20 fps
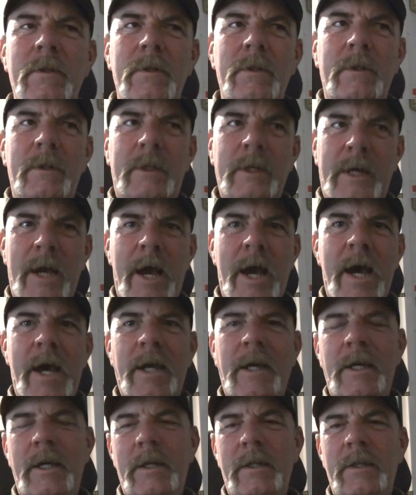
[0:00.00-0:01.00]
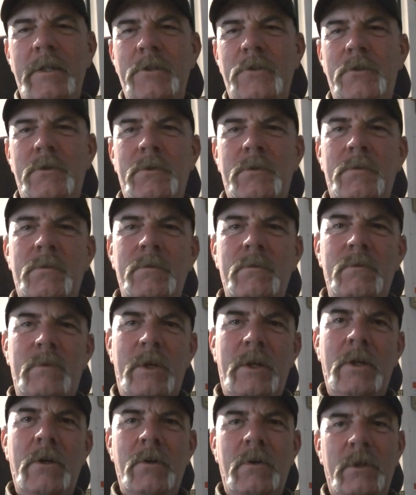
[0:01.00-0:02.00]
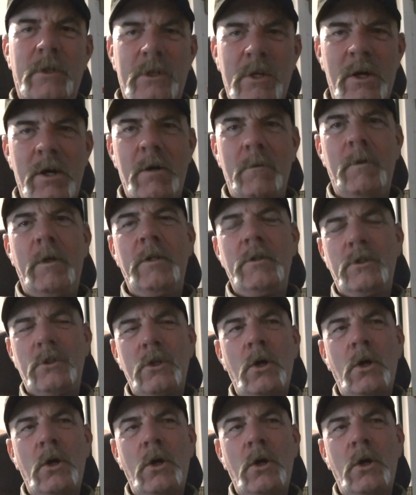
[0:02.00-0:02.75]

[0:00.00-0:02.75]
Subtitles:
the guy in this video in the comments